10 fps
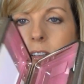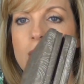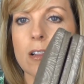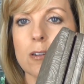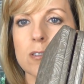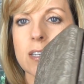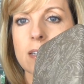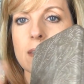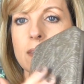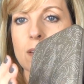and close
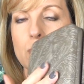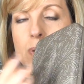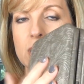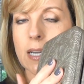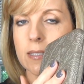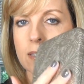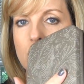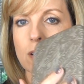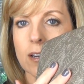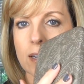it, and then they're protected.
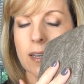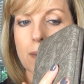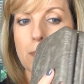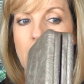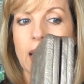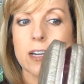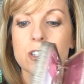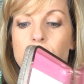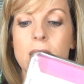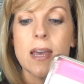They're not going to get
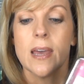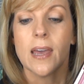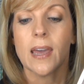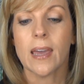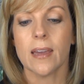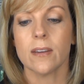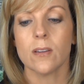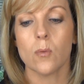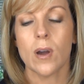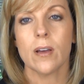mashed. And
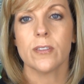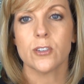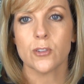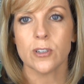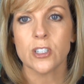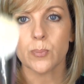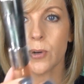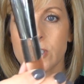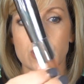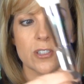while the Trish
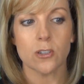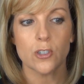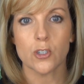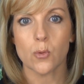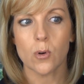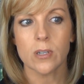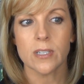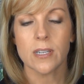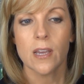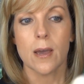brushes are
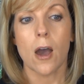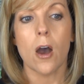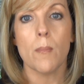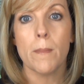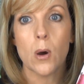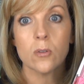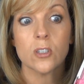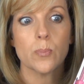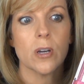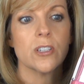short,
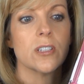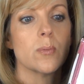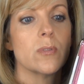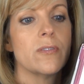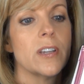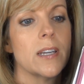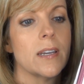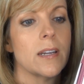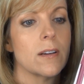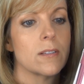most brushes will fit in
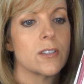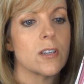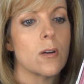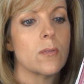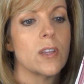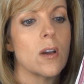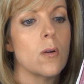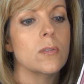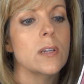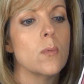here. So the
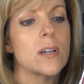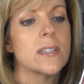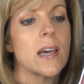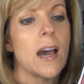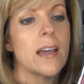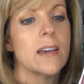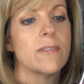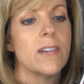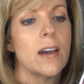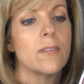only ones I have
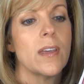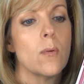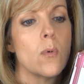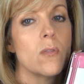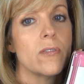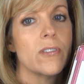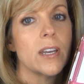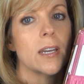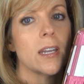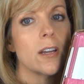found that won't fit
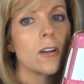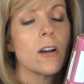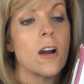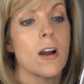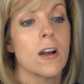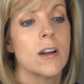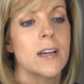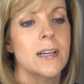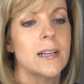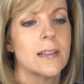in here are
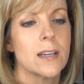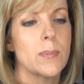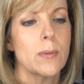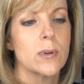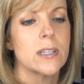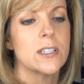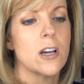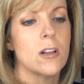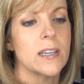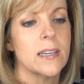like my really
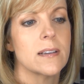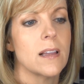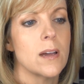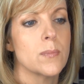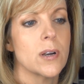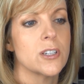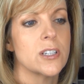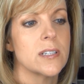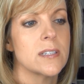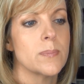tall Inglot
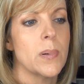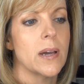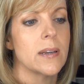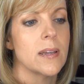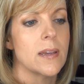brushes, but